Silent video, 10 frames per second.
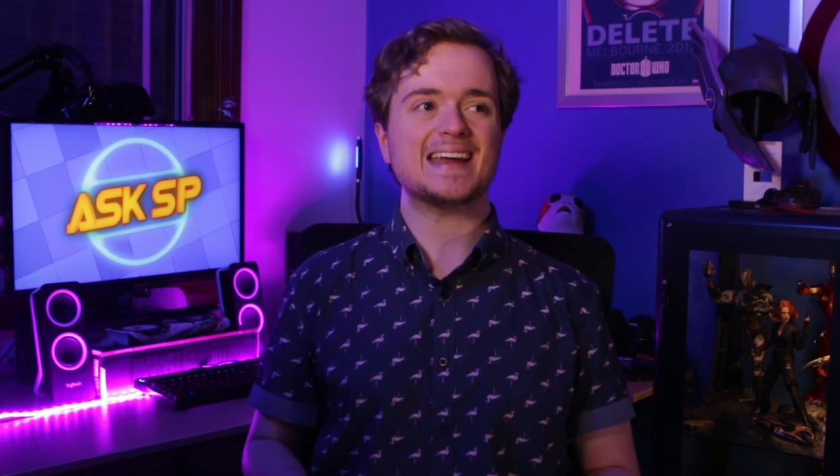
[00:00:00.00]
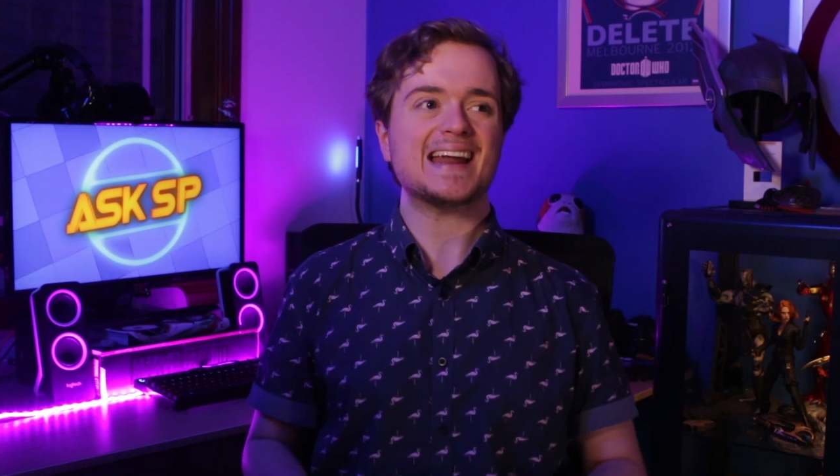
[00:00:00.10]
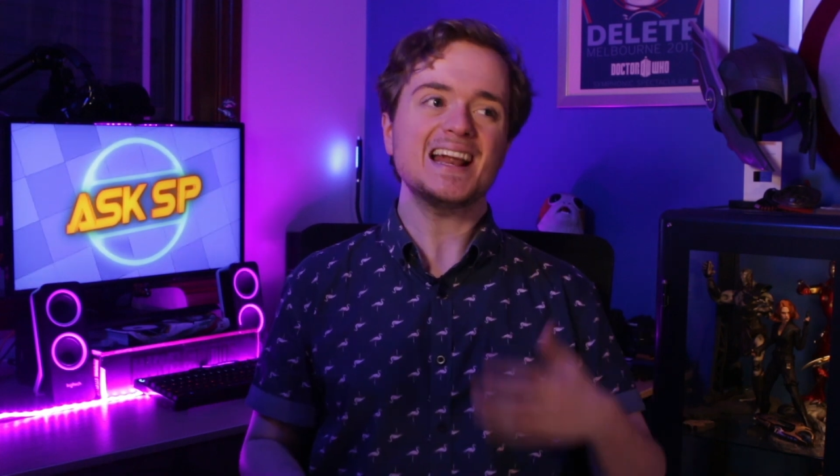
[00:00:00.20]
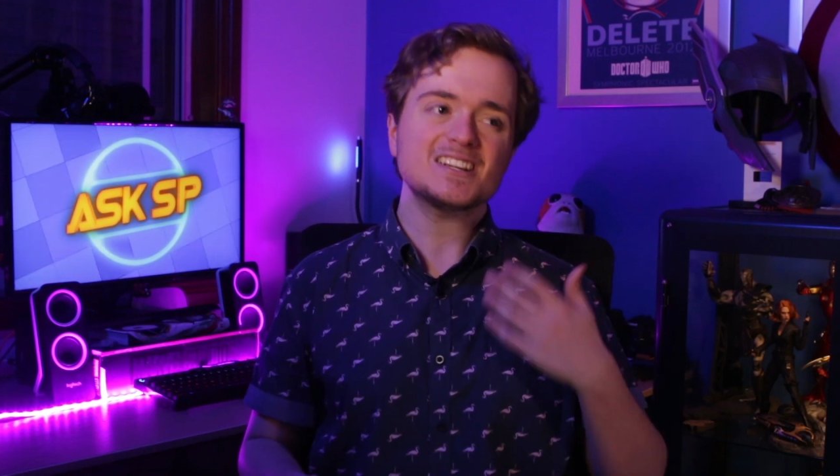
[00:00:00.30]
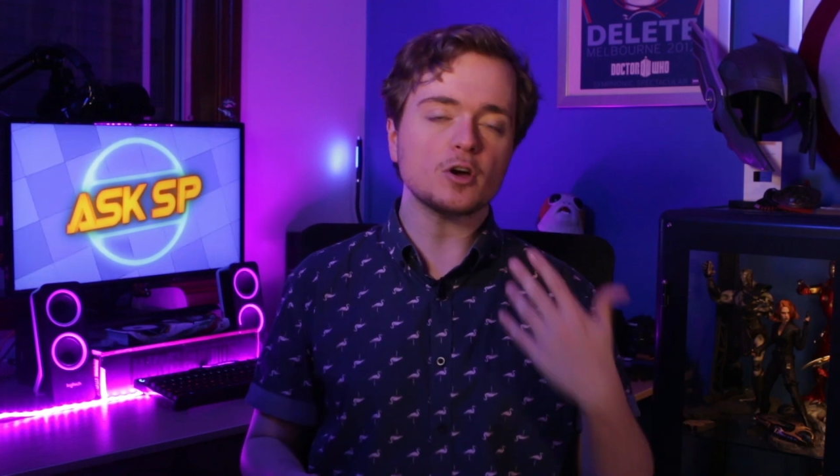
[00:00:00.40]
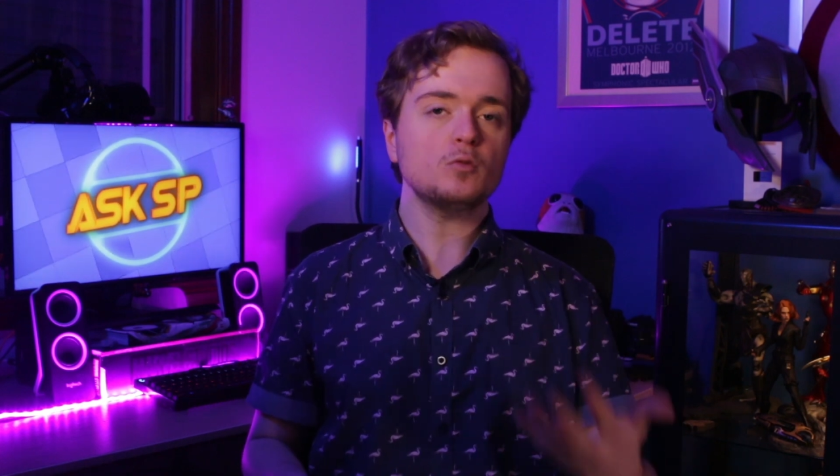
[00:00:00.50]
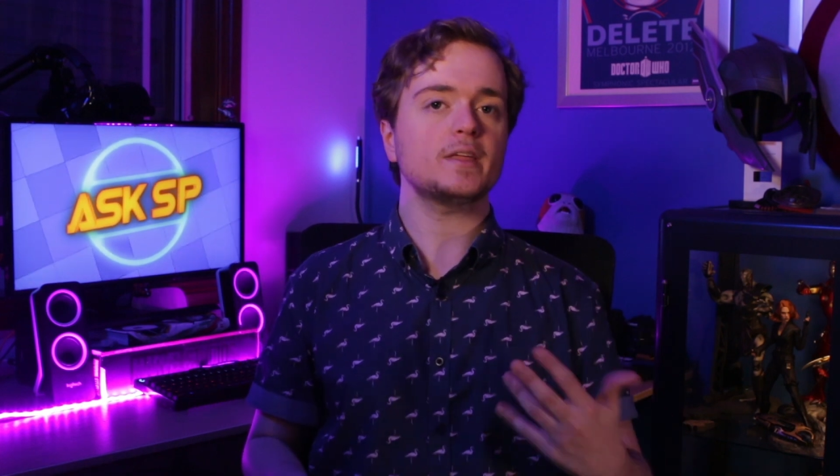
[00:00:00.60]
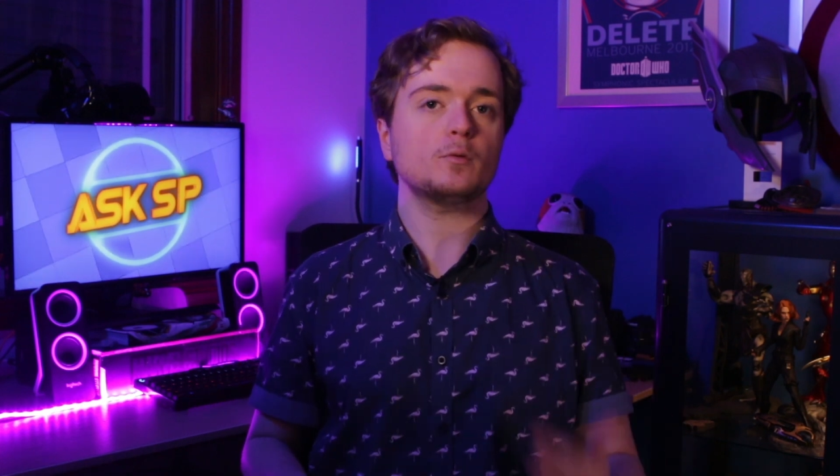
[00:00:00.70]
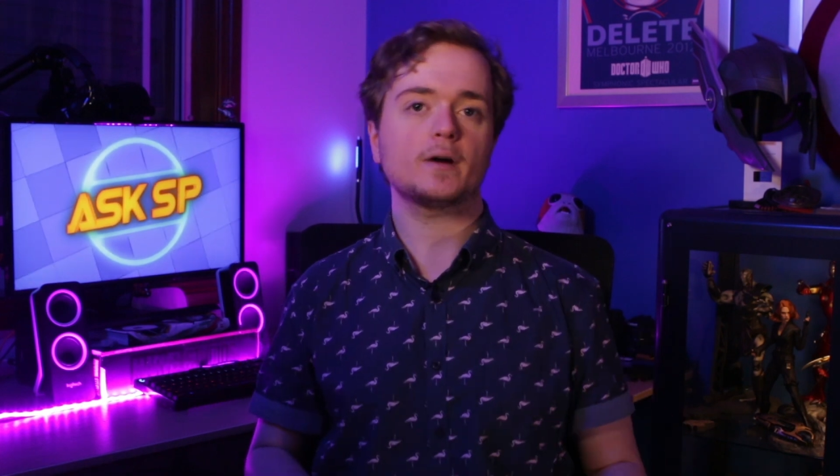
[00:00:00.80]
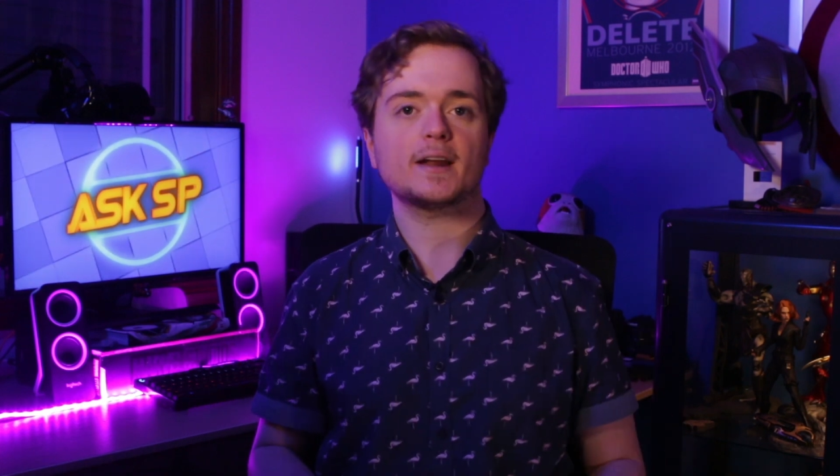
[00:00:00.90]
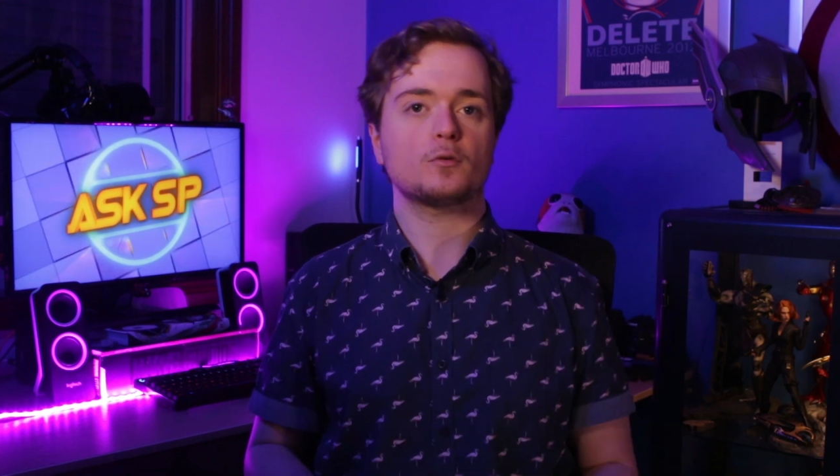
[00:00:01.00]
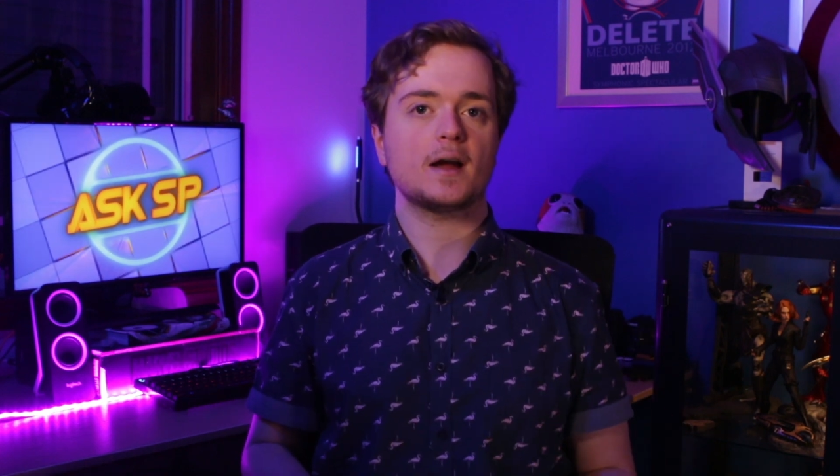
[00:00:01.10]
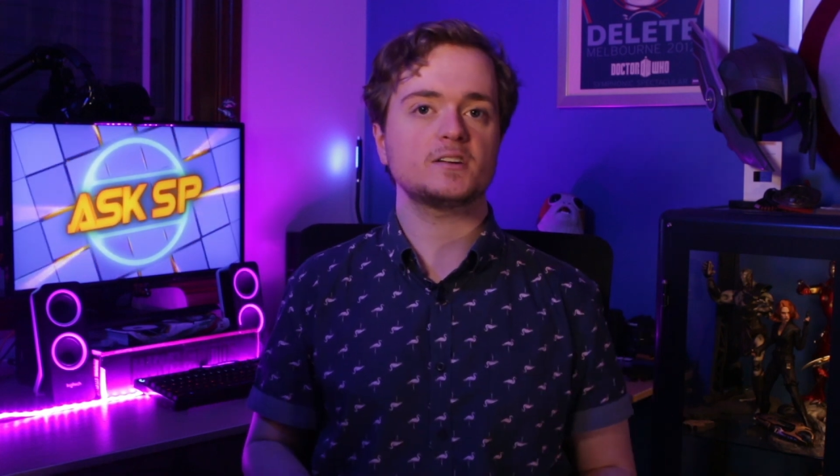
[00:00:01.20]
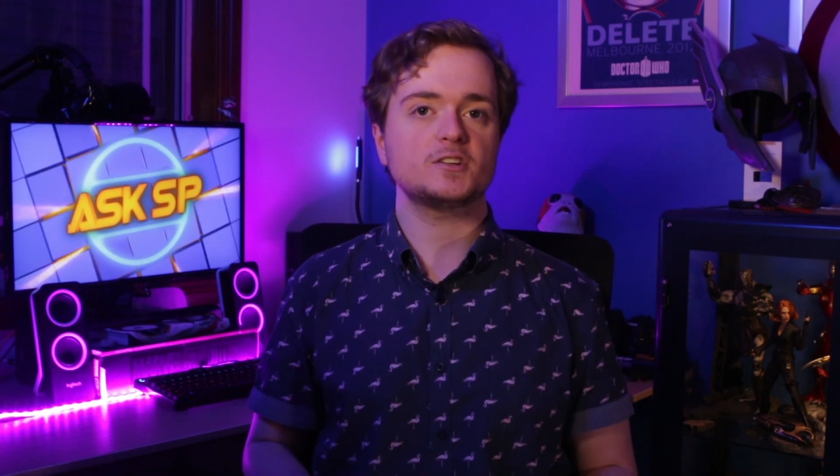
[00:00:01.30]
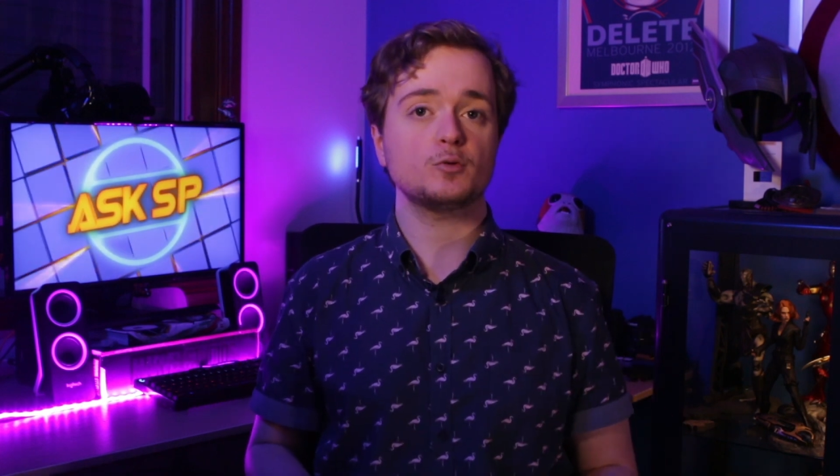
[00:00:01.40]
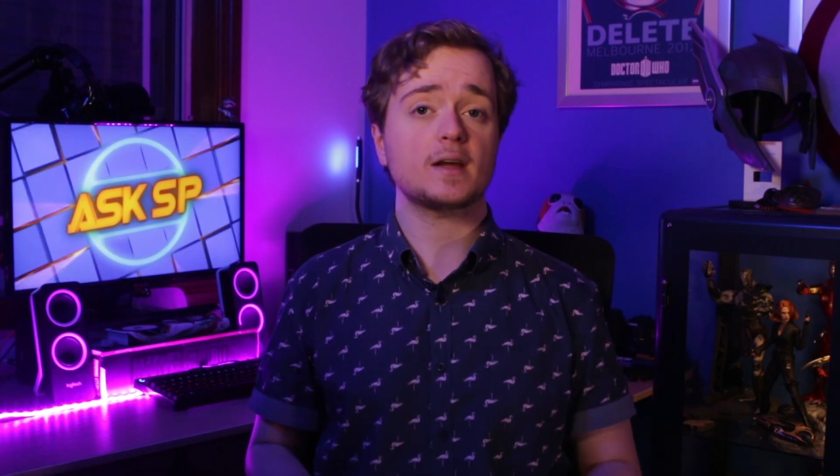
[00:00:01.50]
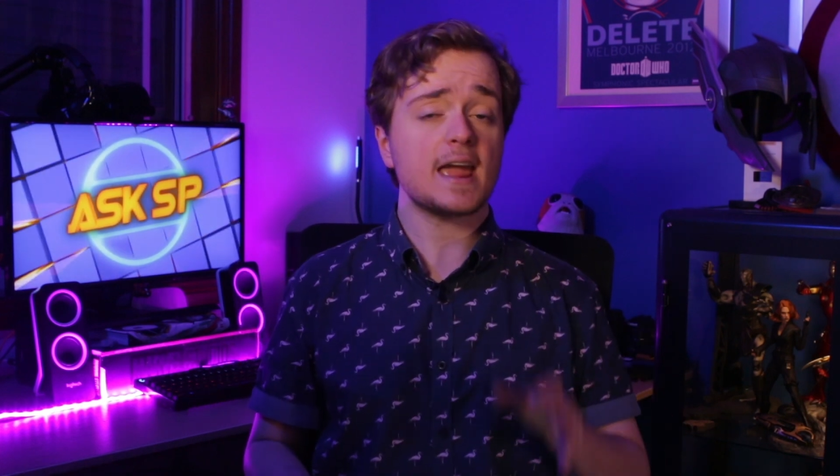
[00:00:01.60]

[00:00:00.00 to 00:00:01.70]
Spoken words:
and I don't think we'll get around to doing